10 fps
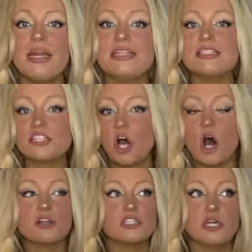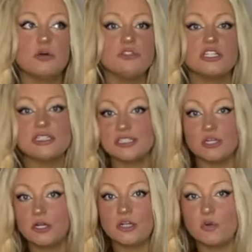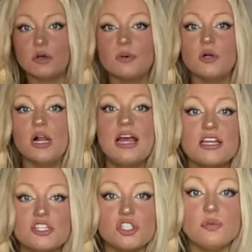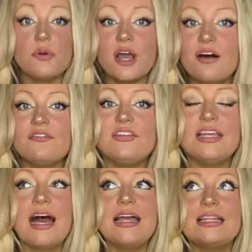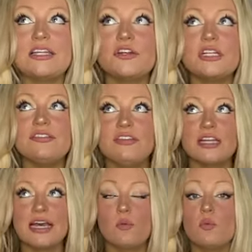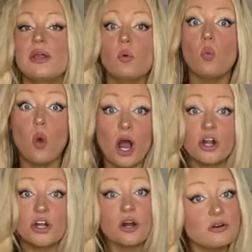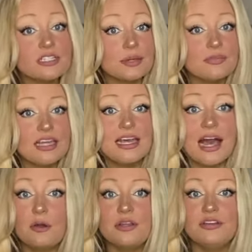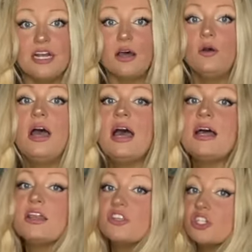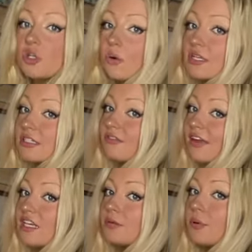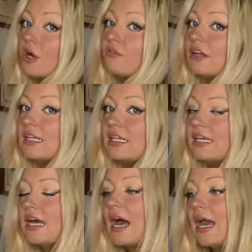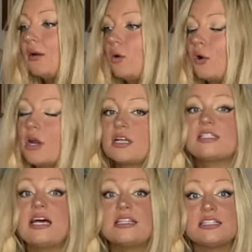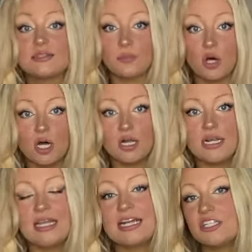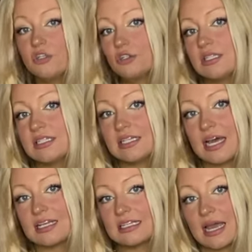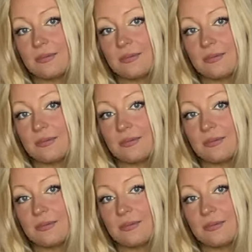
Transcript: it's also just still adorable. Super comfy. I literally feel like I'm wearing water or something. I don't even know. The shorts fit perfectly. I ordered a size small, and that's usually the size I